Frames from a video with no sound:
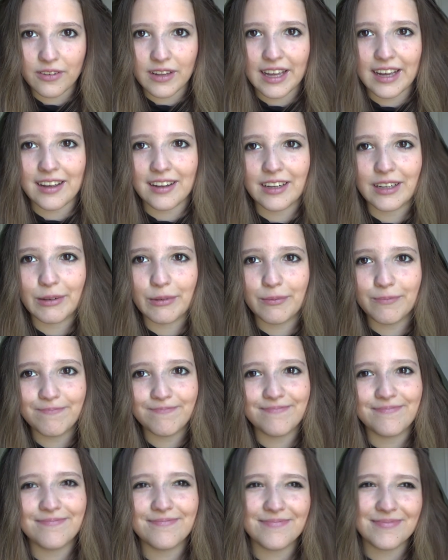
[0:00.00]
like, a
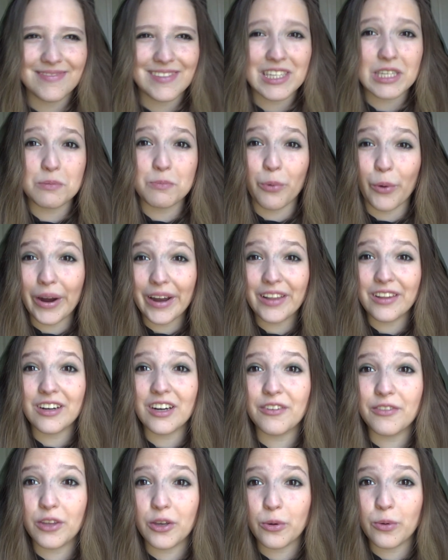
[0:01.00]
spoiler,
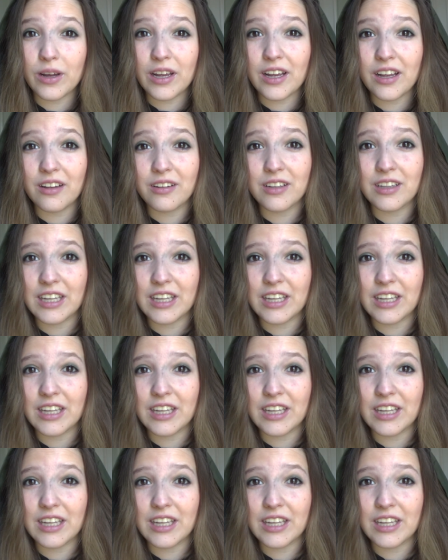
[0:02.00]
if you will.